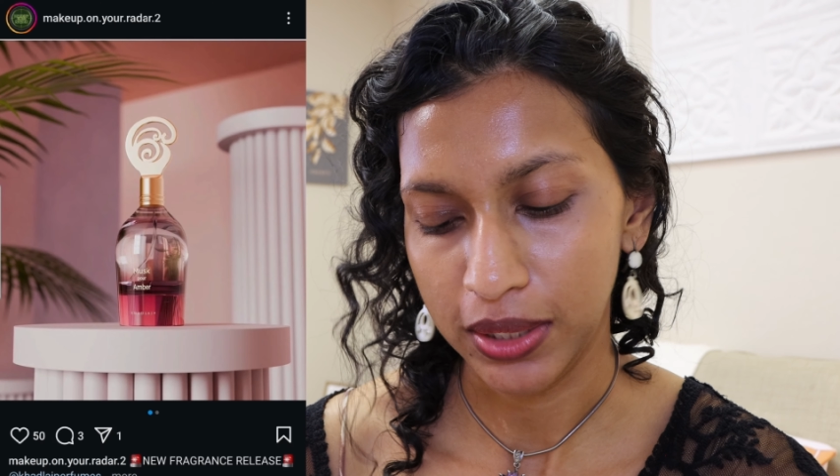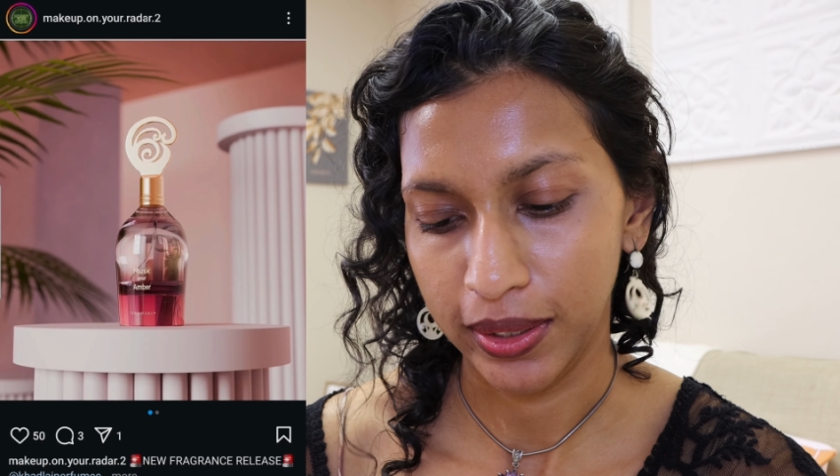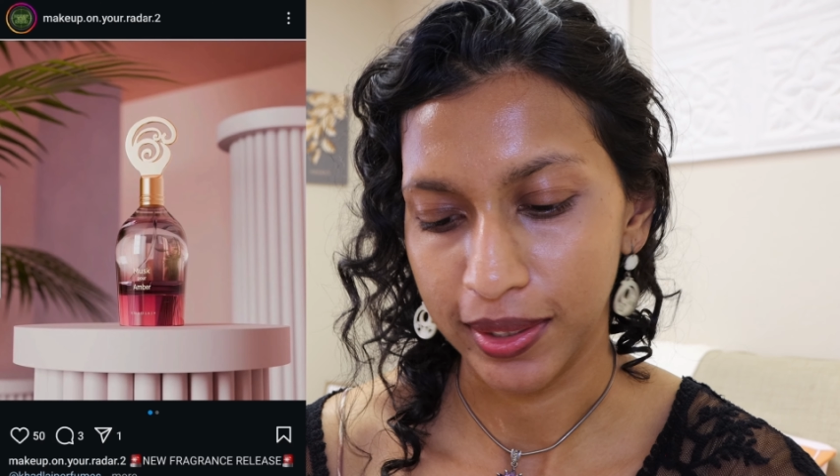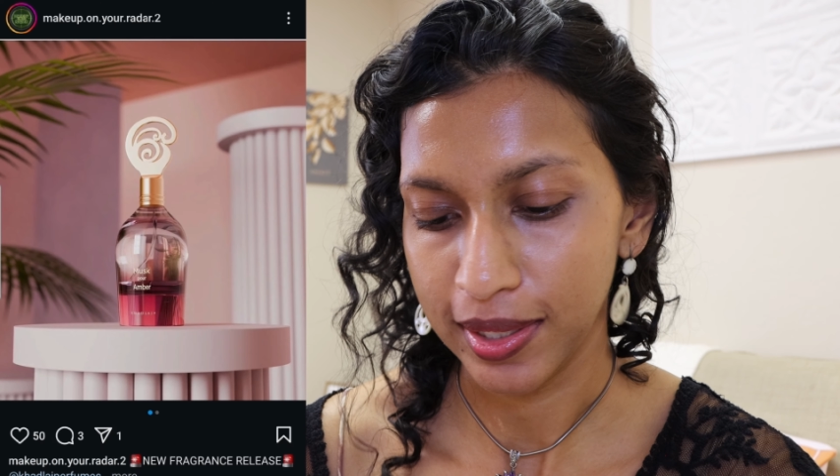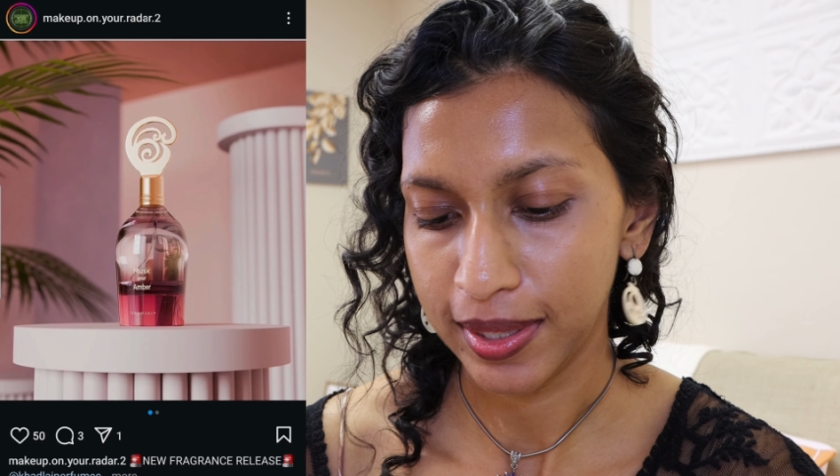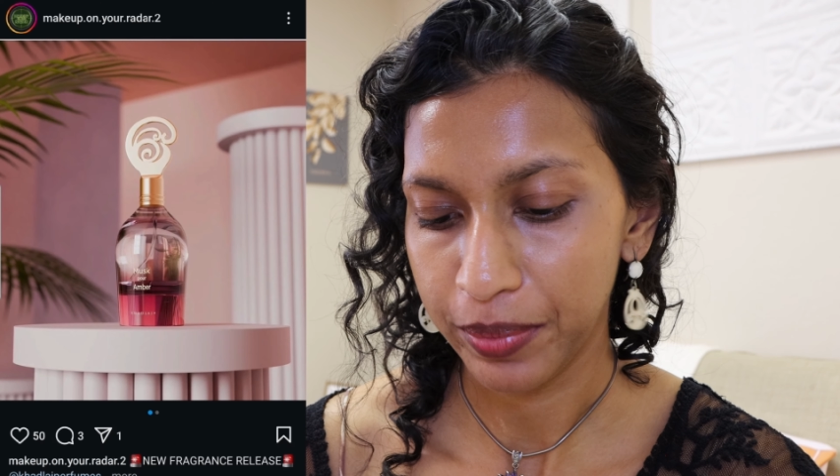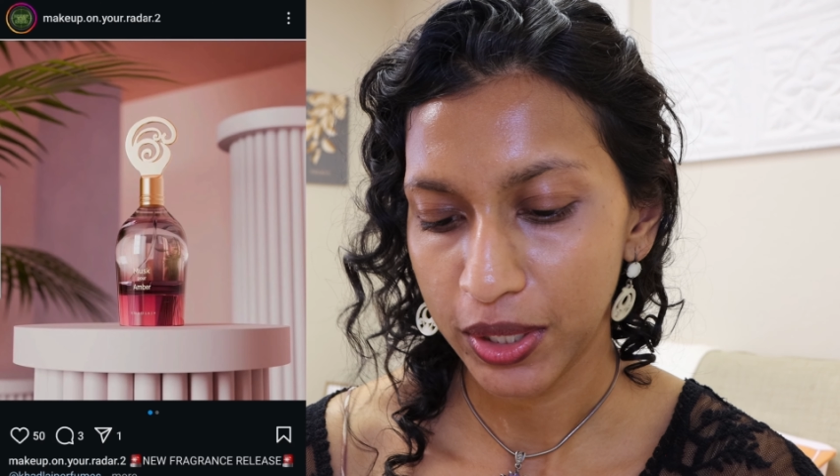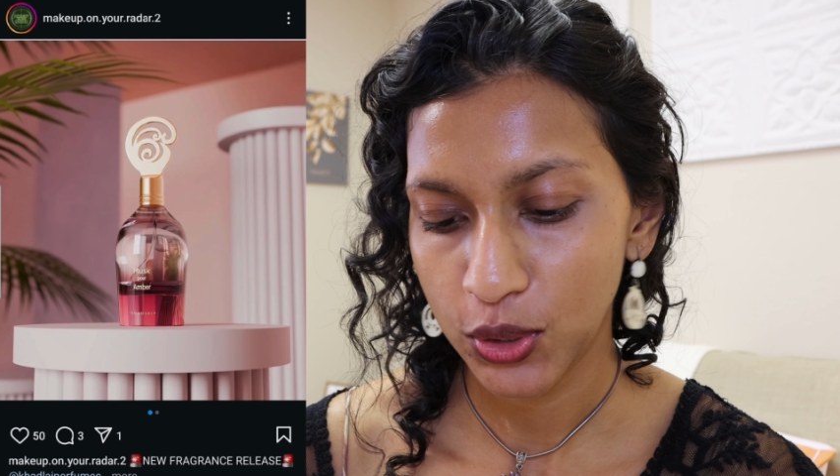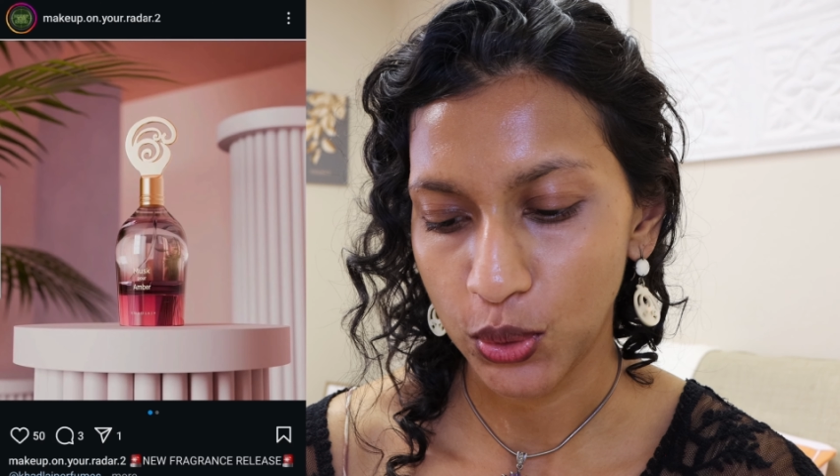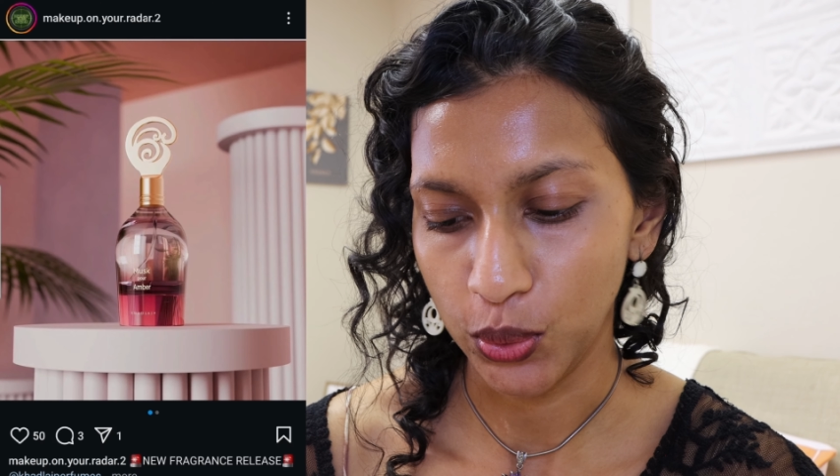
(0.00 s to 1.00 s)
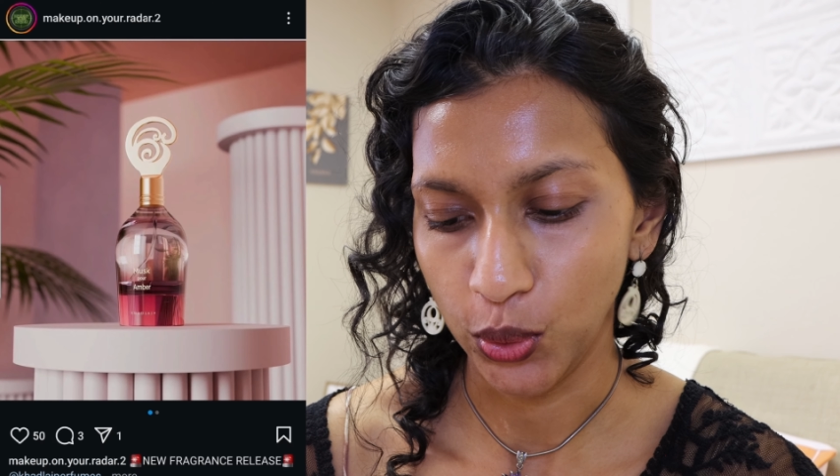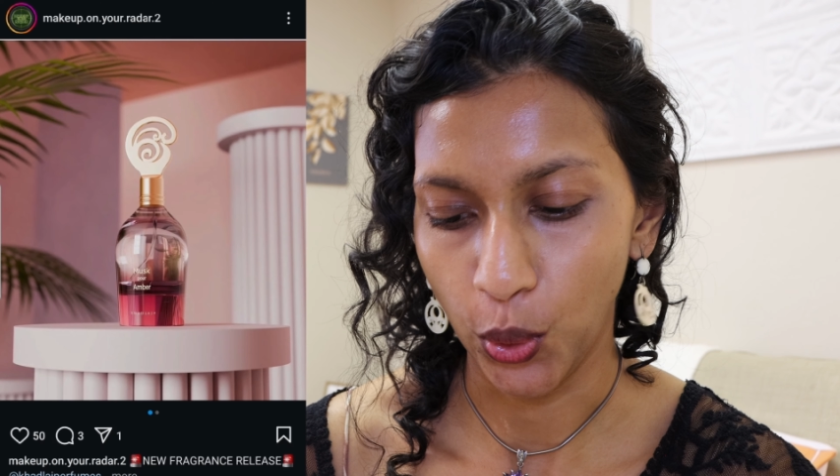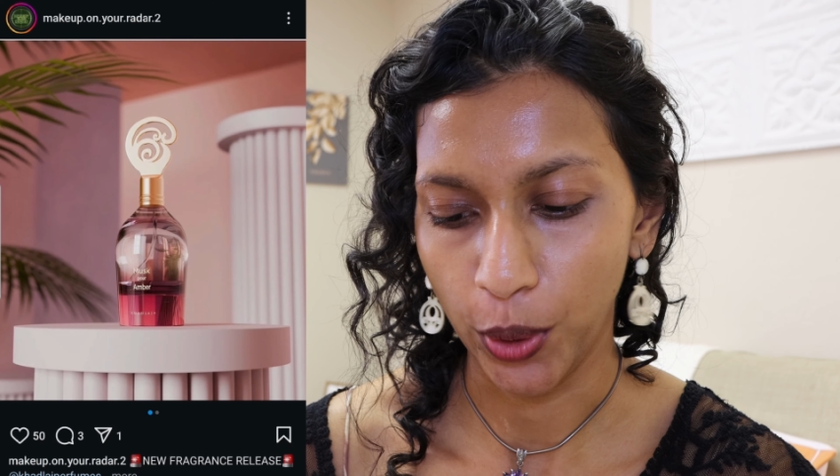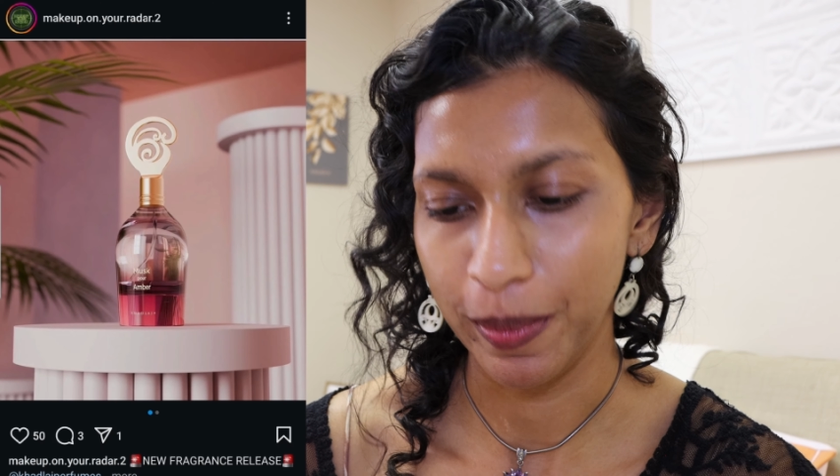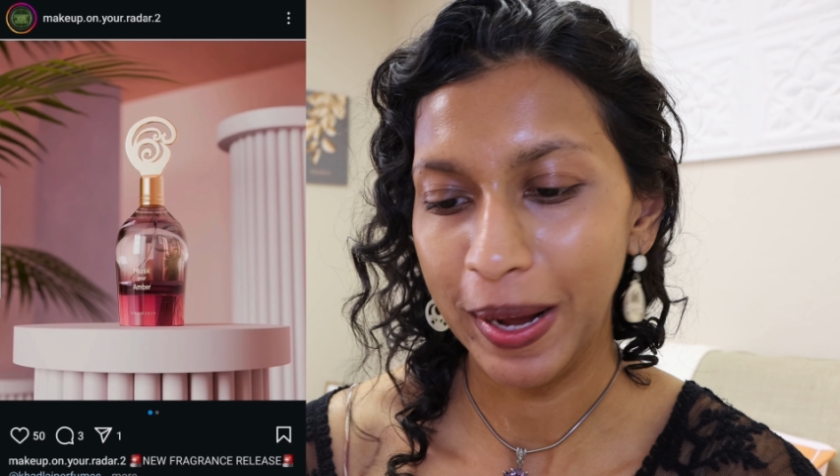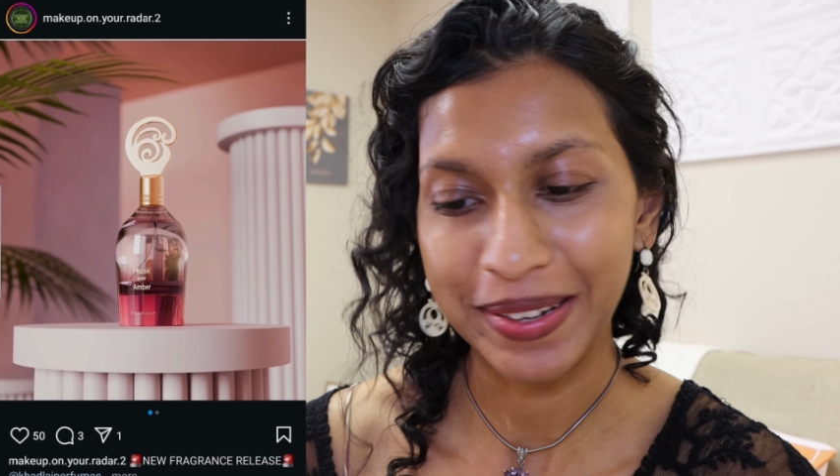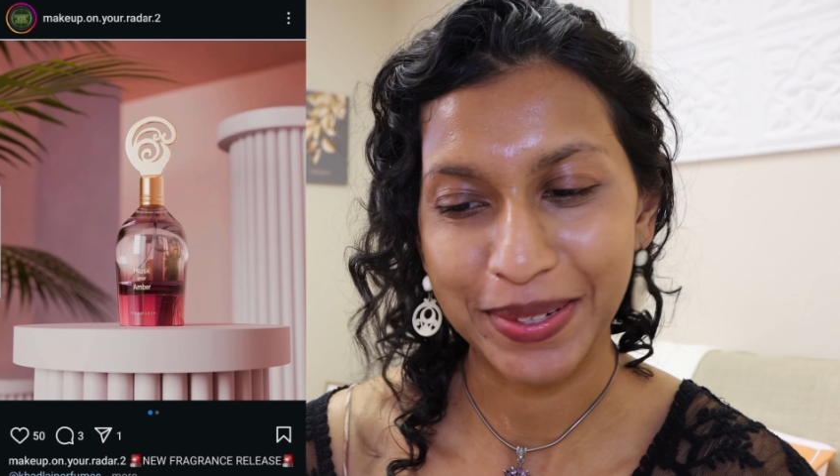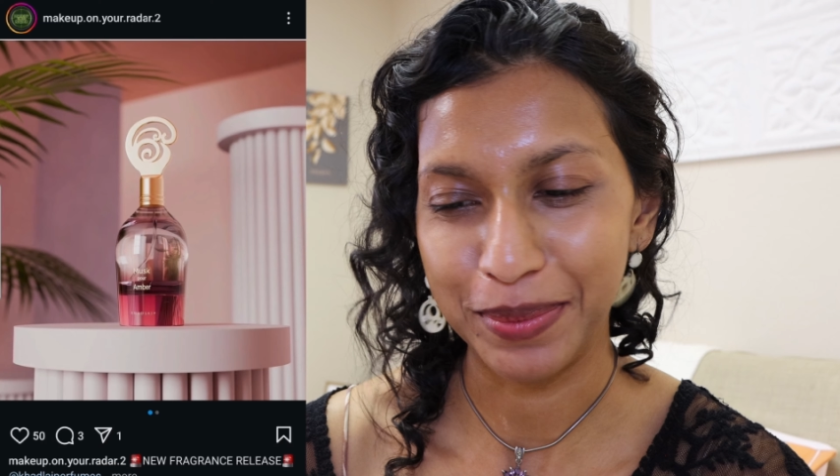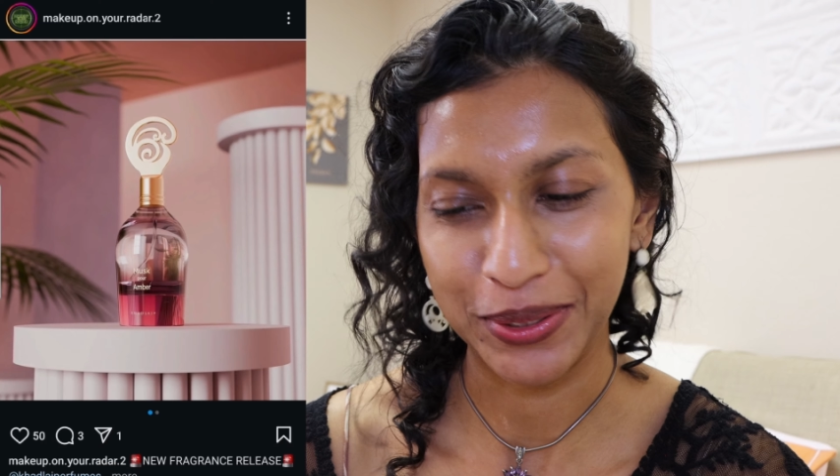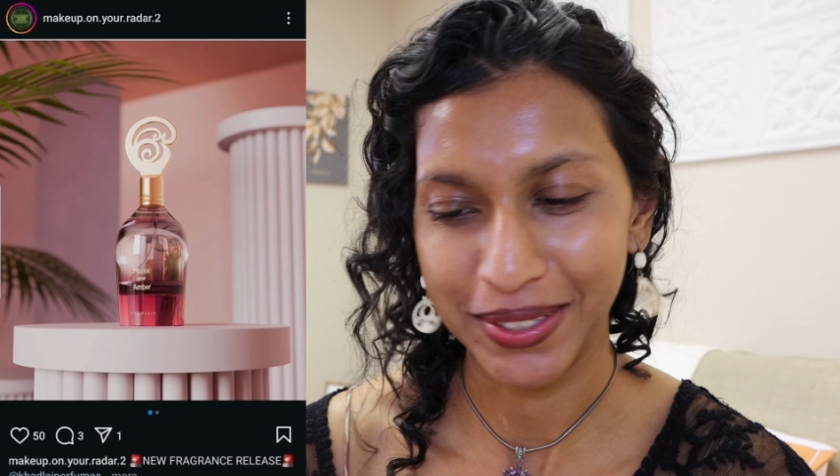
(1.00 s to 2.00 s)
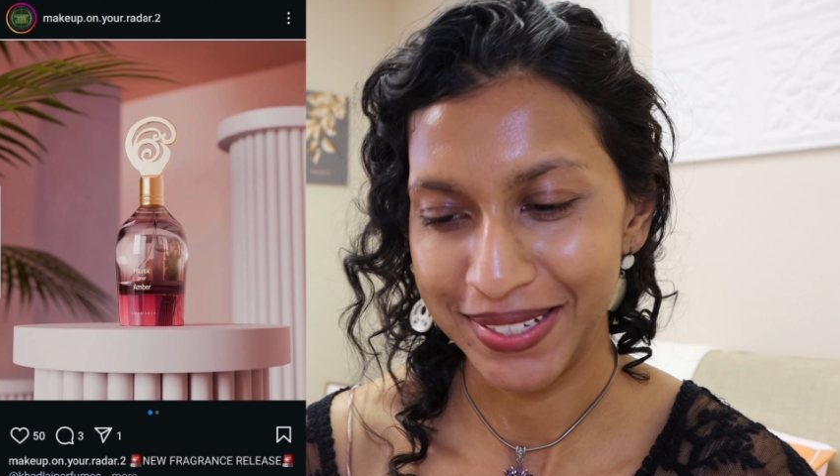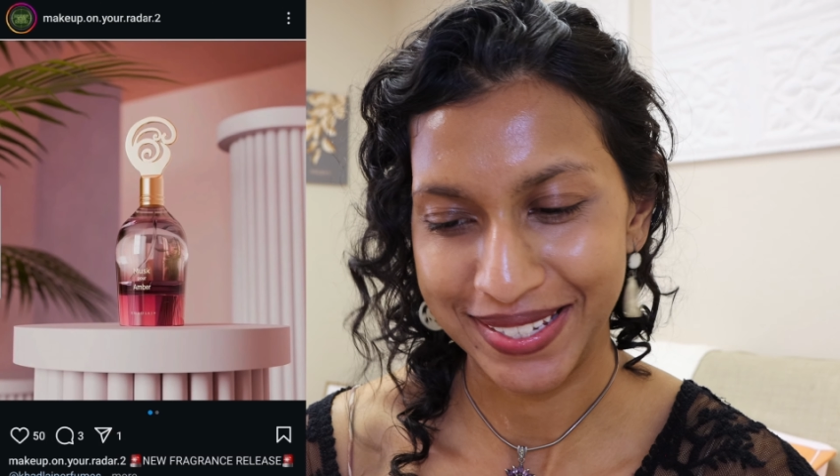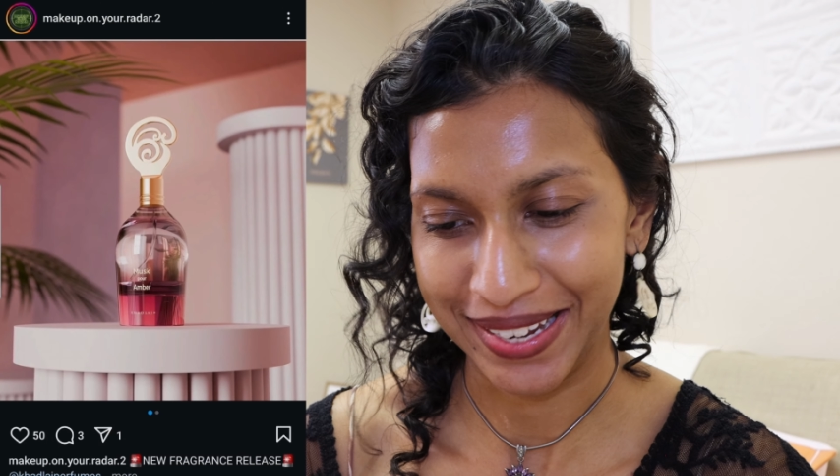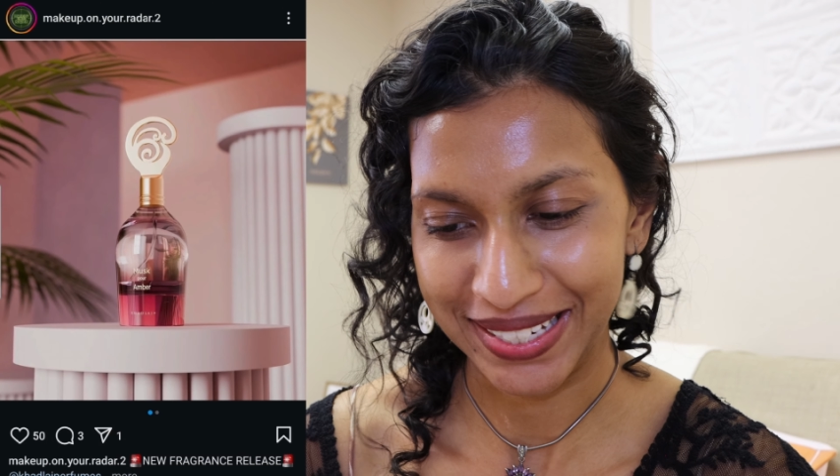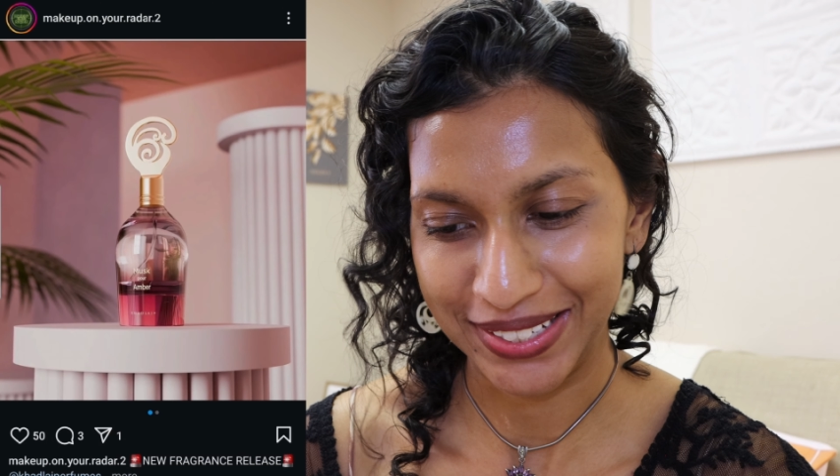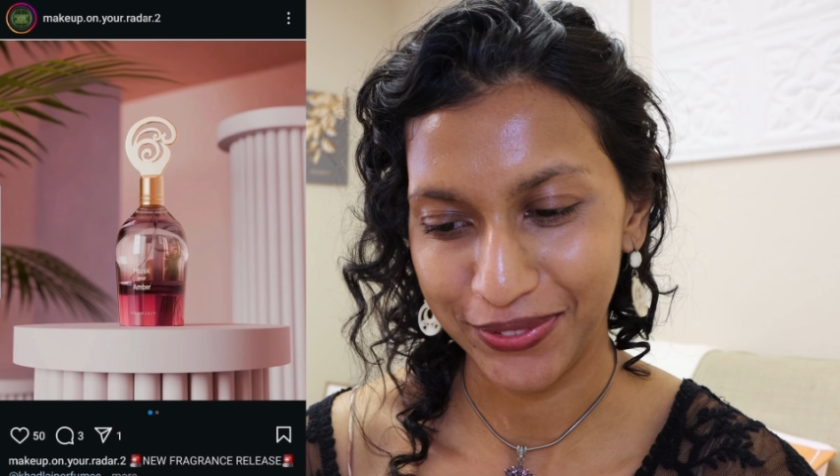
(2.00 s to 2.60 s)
Like there's something so gourmand about the design.